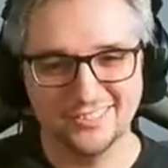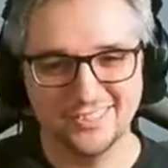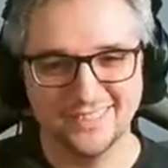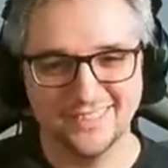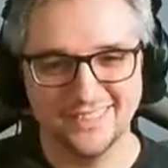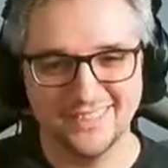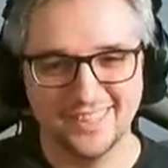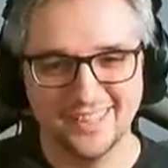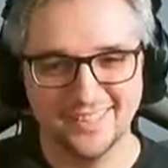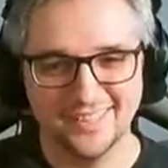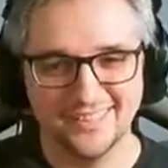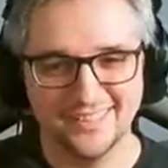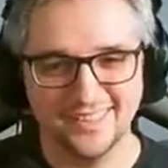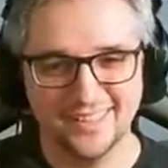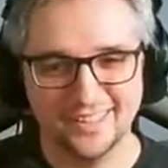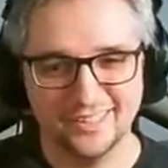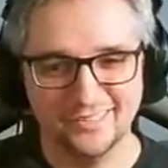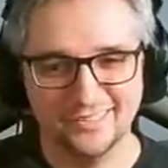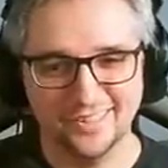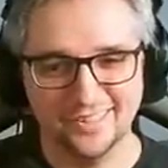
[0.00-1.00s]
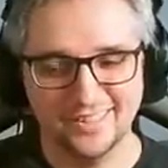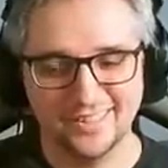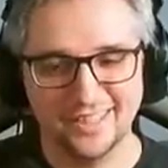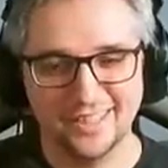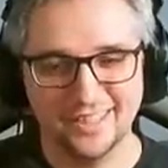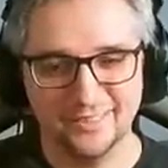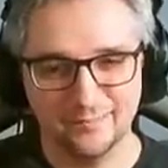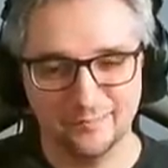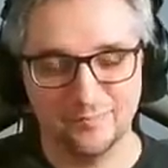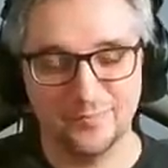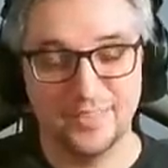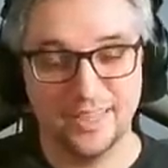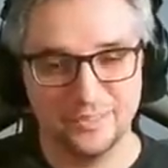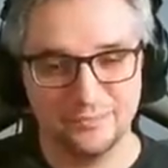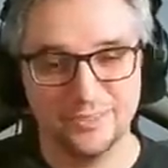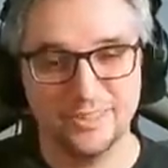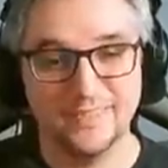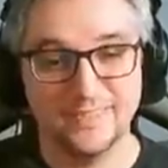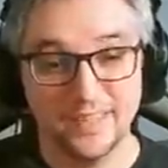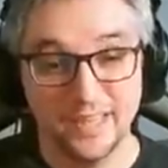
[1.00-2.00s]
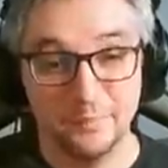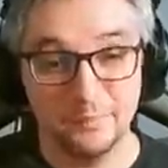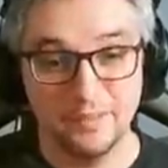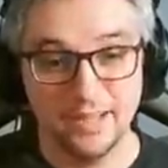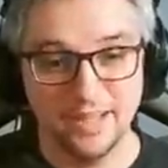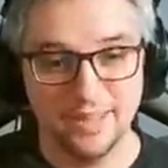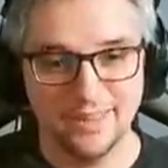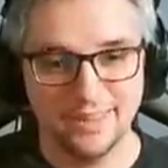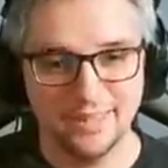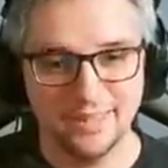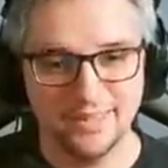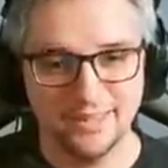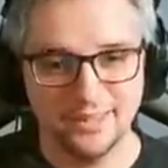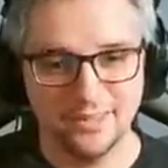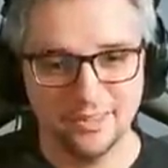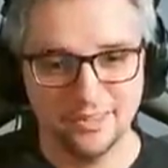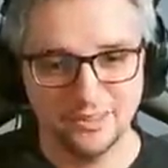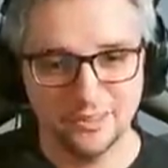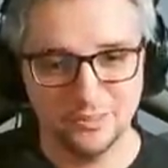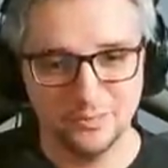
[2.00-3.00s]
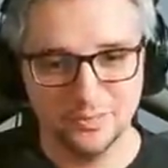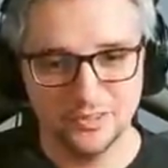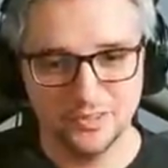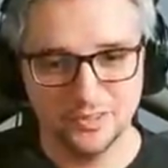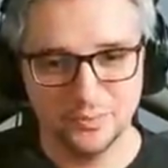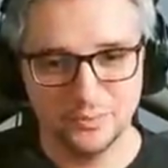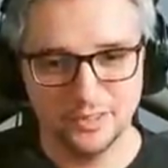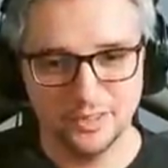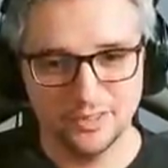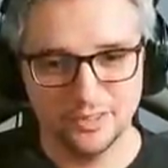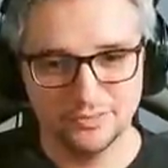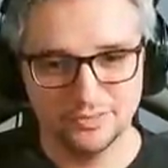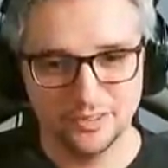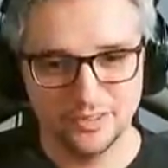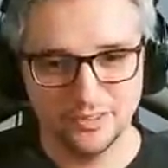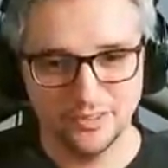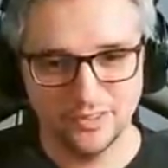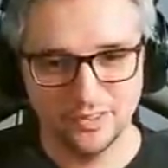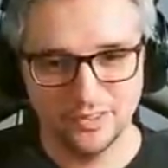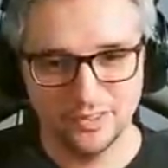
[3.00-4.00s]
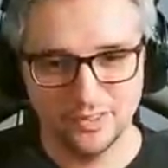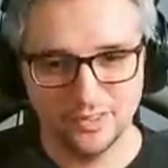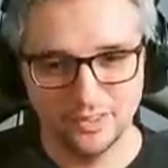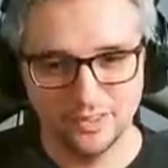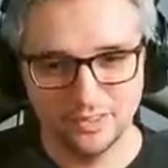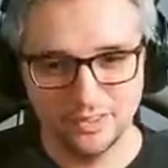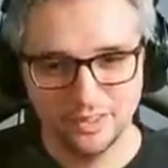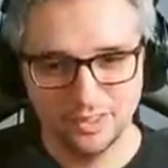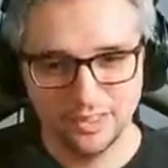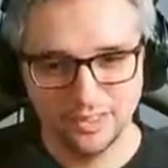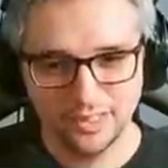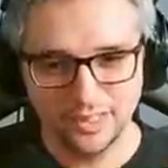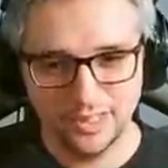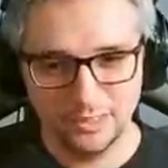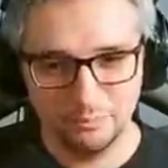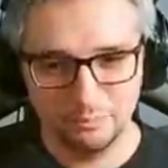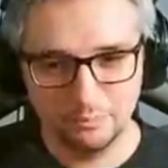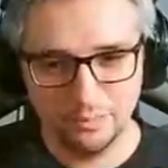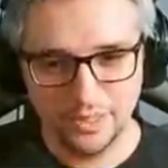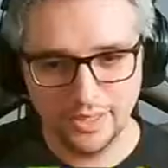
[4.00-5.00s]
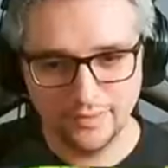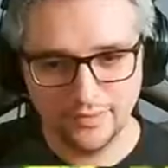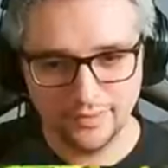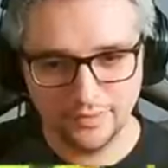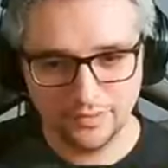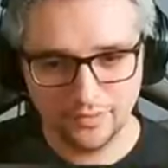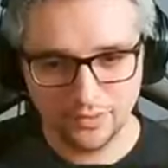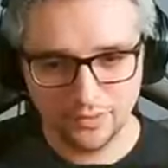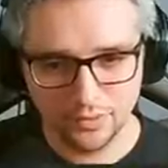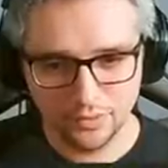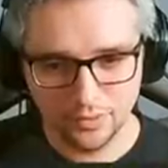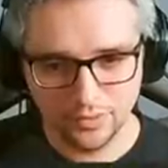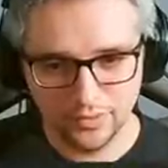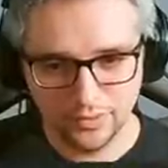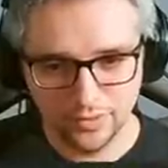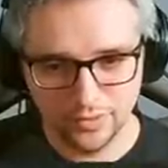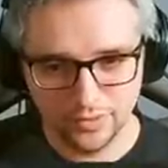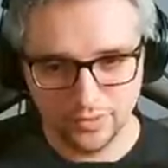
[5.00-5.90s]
of insanity. Every time, every time I think the outcome is going to be different. Can I bait this dude?